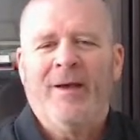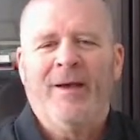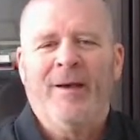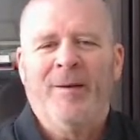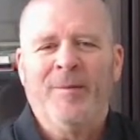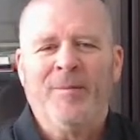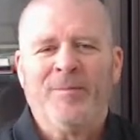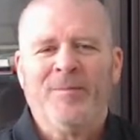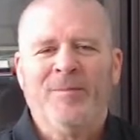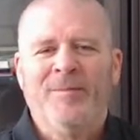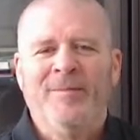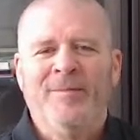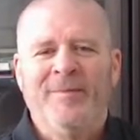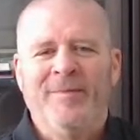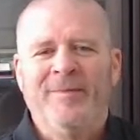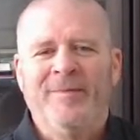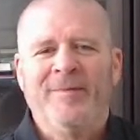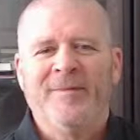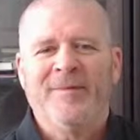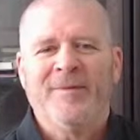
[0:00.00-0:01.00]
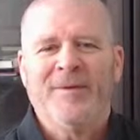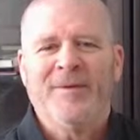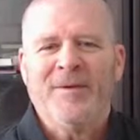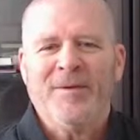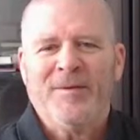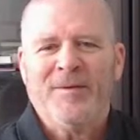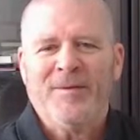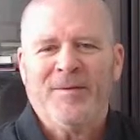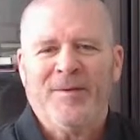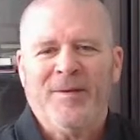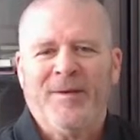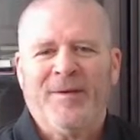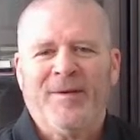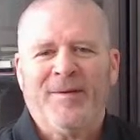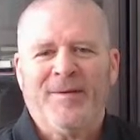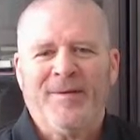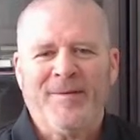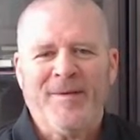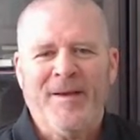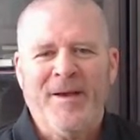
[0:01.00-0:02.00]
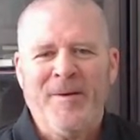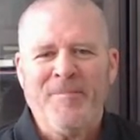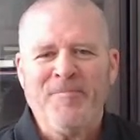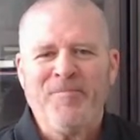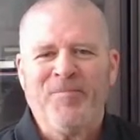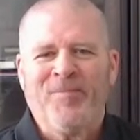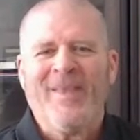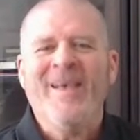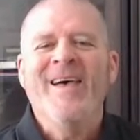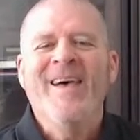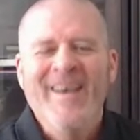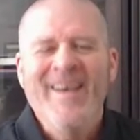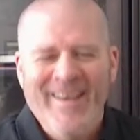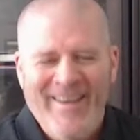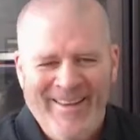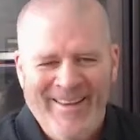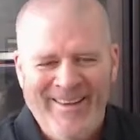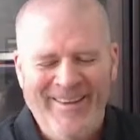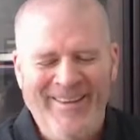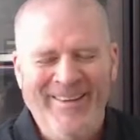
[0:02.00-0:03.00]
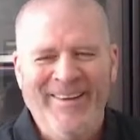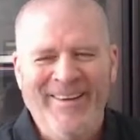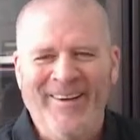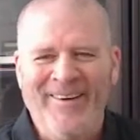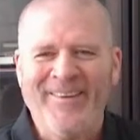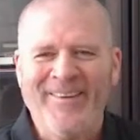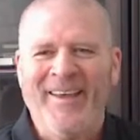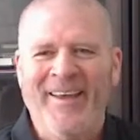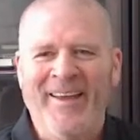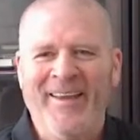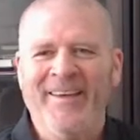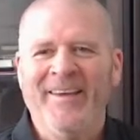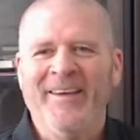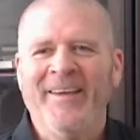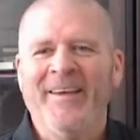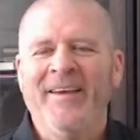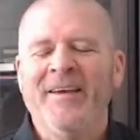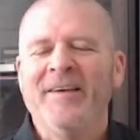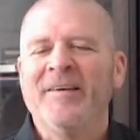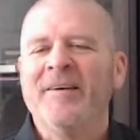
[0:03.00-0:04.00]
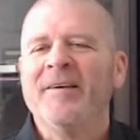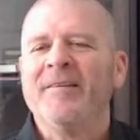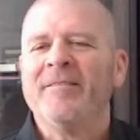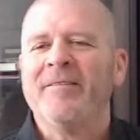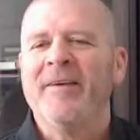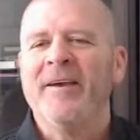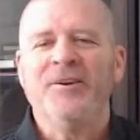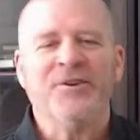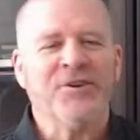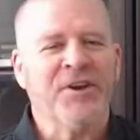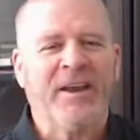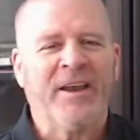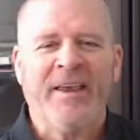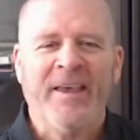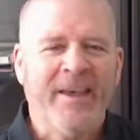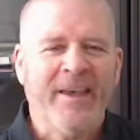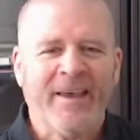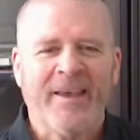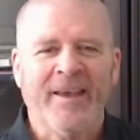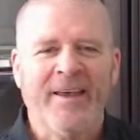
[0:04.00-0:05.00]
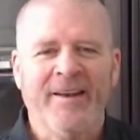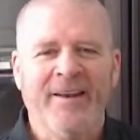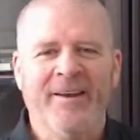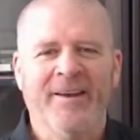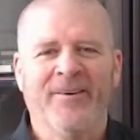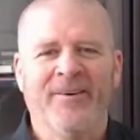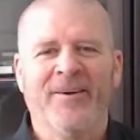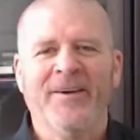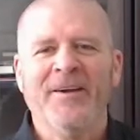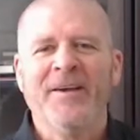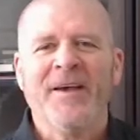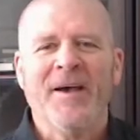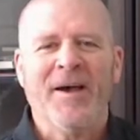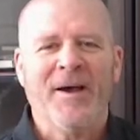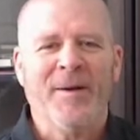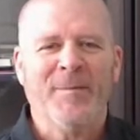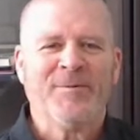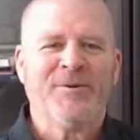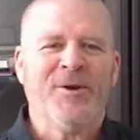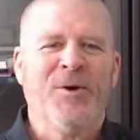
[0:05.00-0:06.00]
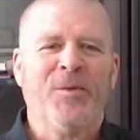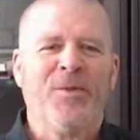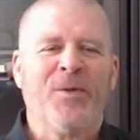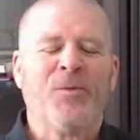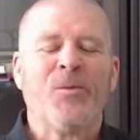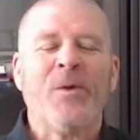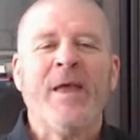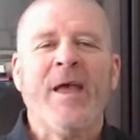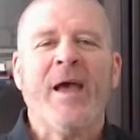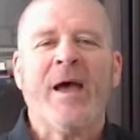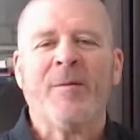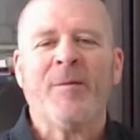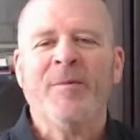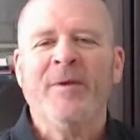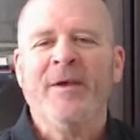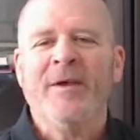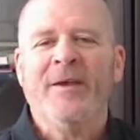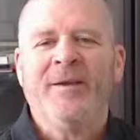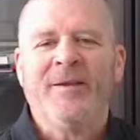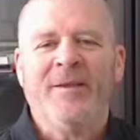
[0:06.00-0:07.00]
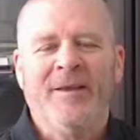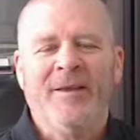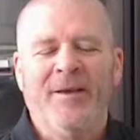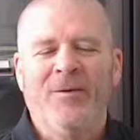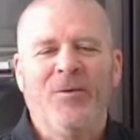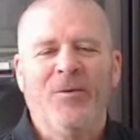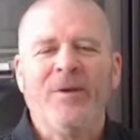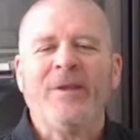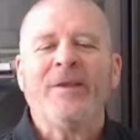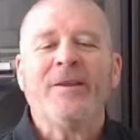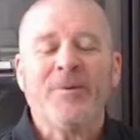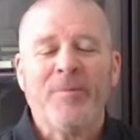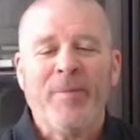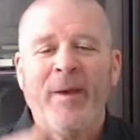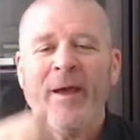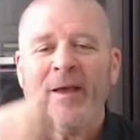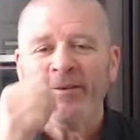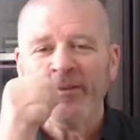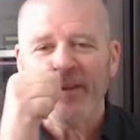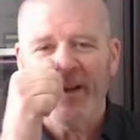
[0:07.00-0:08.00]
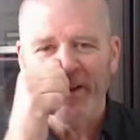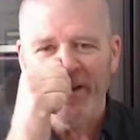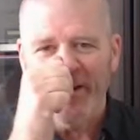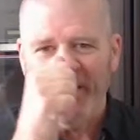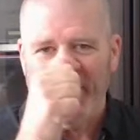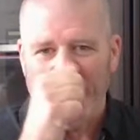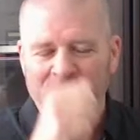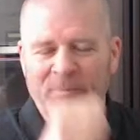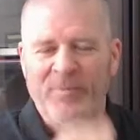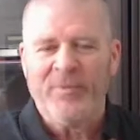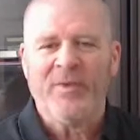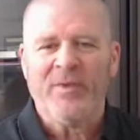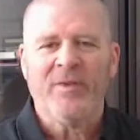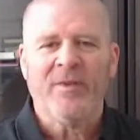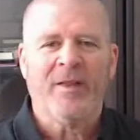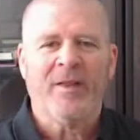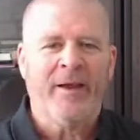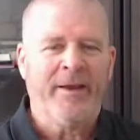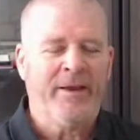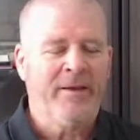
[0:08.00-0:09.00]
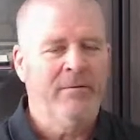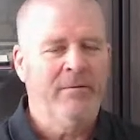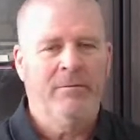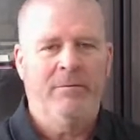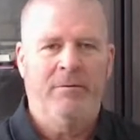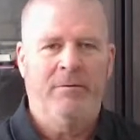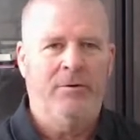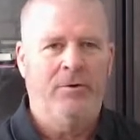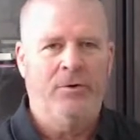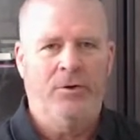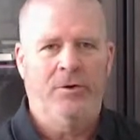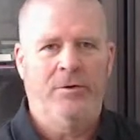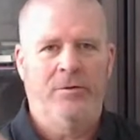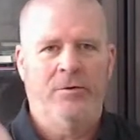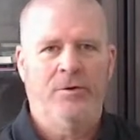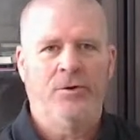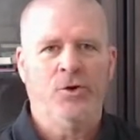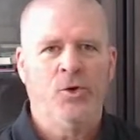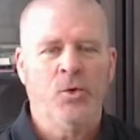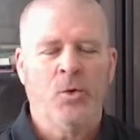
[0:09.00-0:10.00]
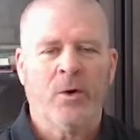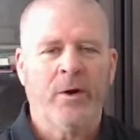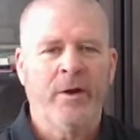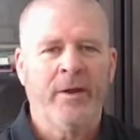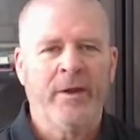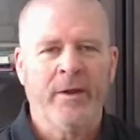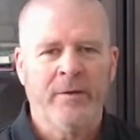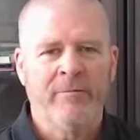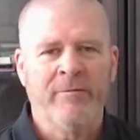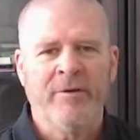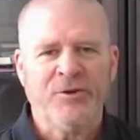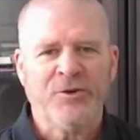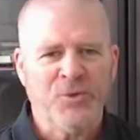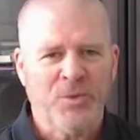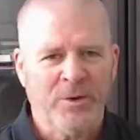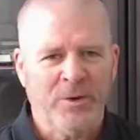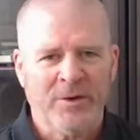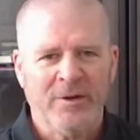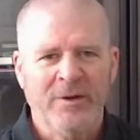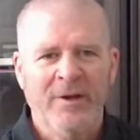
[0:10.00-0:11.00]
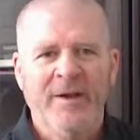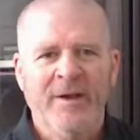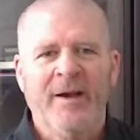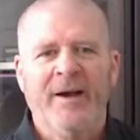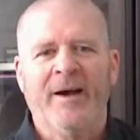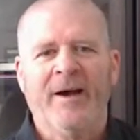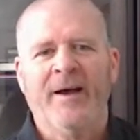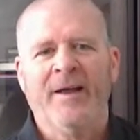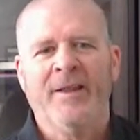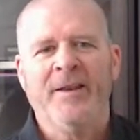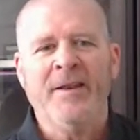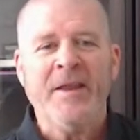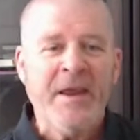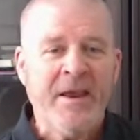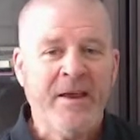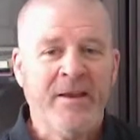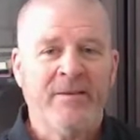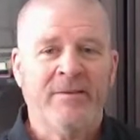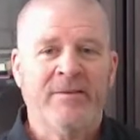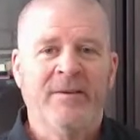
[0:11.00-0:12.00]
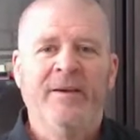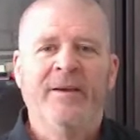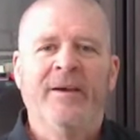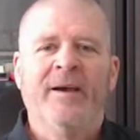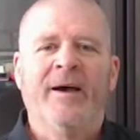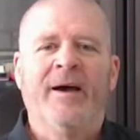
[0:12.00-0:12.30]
um, um, okay, Phasia, kick in here. So the rehab, it really depends on like your individual needs,